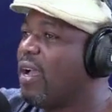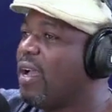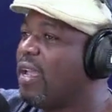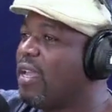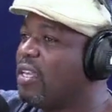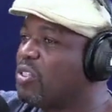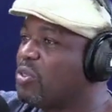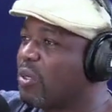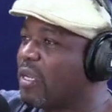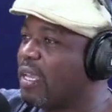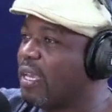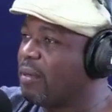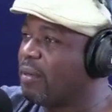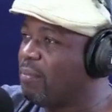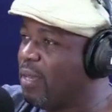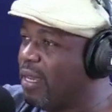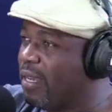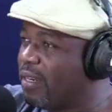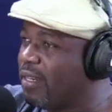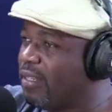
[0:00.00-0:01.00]
As you get
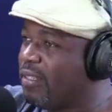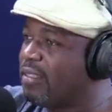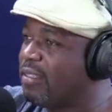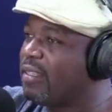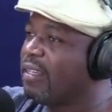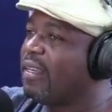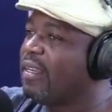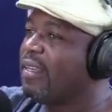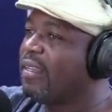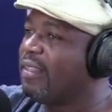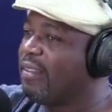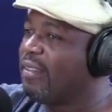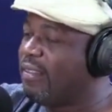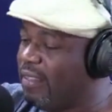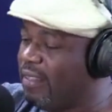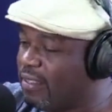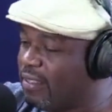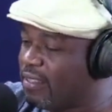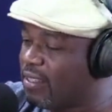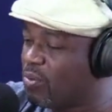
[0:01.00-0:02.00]
married,
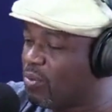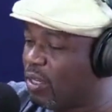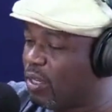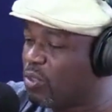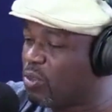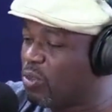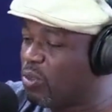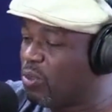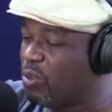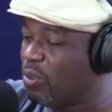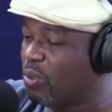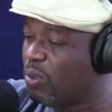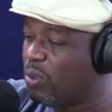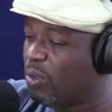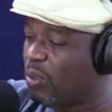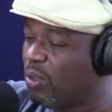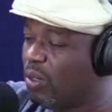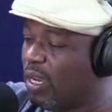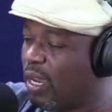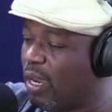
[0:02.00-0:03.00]
this is what to
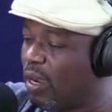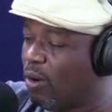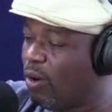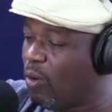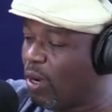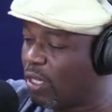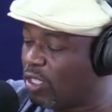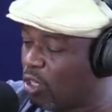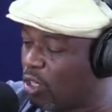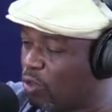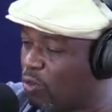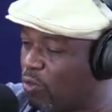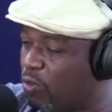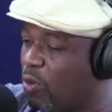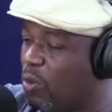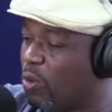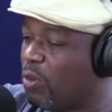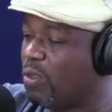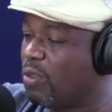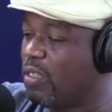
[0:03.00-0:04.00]
watch out
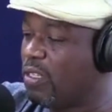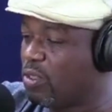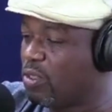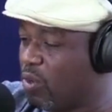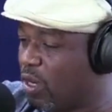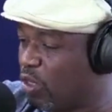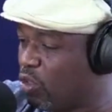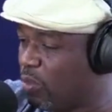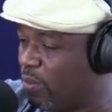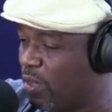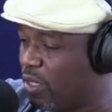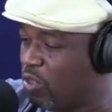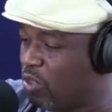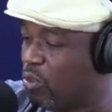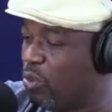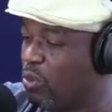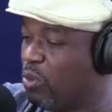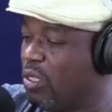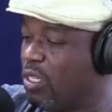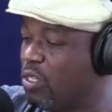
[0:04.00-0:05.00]
for, this is what you must
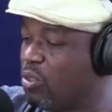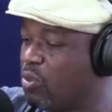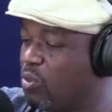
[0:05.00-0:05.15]
do, this is